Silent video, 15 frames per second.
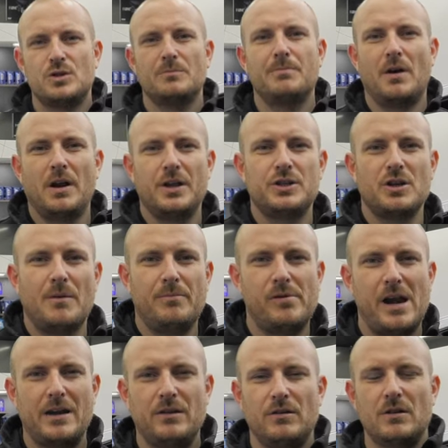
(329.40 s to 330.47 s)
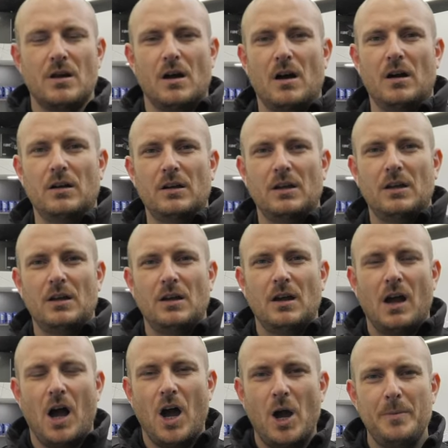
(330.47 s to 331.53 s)
should polish a brand new car.
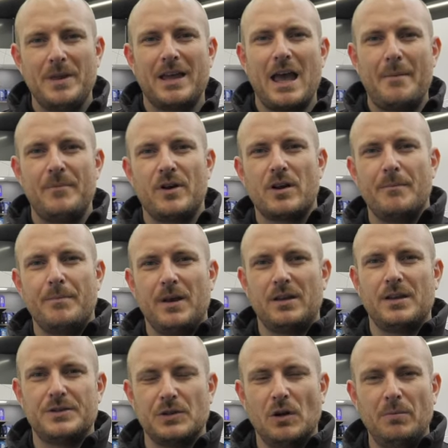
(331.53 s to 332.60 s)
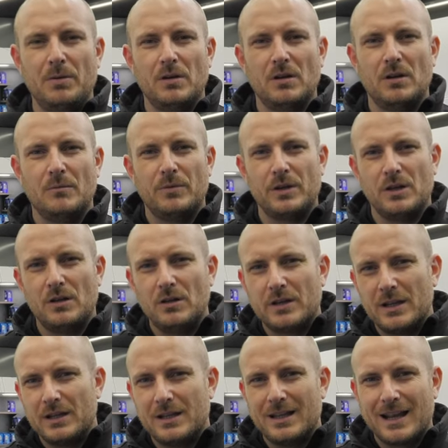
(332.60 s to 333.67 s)
I hope the camera can pick this up, but you're
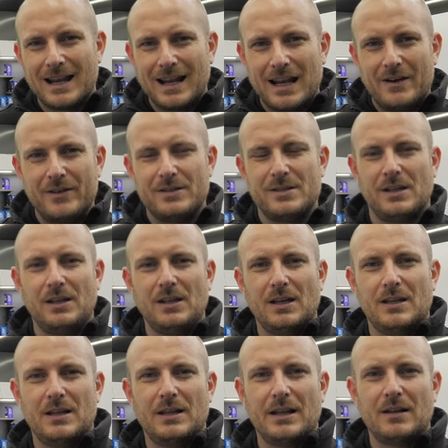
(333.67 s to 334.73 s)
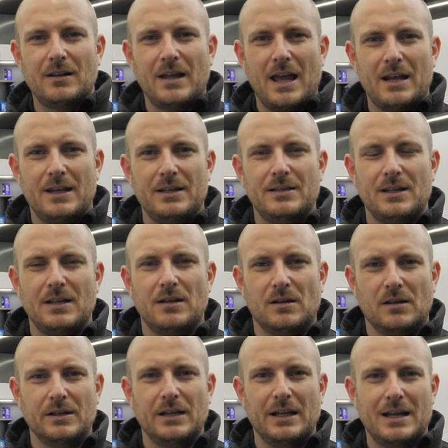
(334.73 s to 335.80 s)
looking at the clarity in the little LED
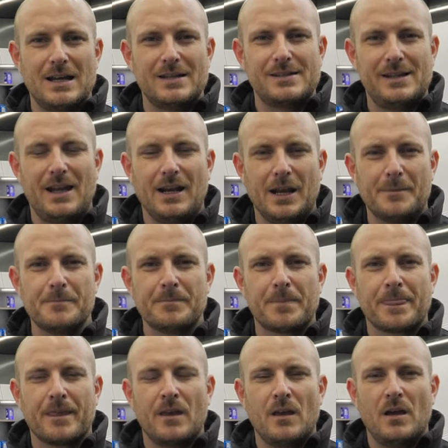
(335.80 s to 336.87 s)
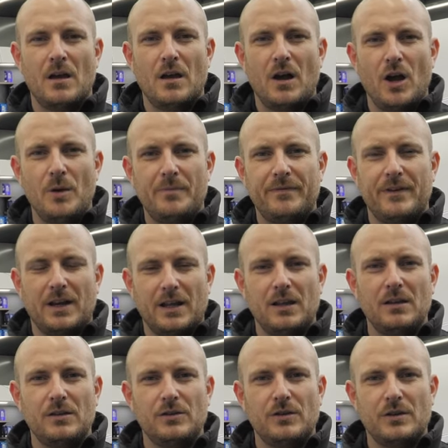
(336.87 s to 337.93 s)
light in our ceiling.
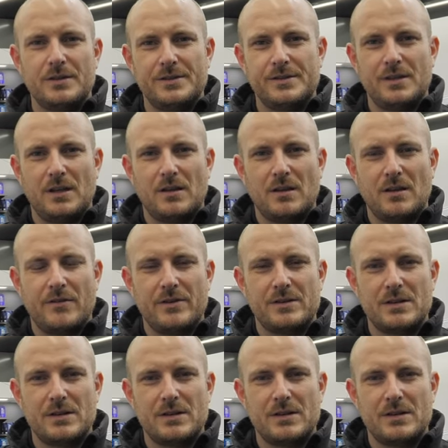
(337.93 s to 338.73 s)
Hopefully you can see that there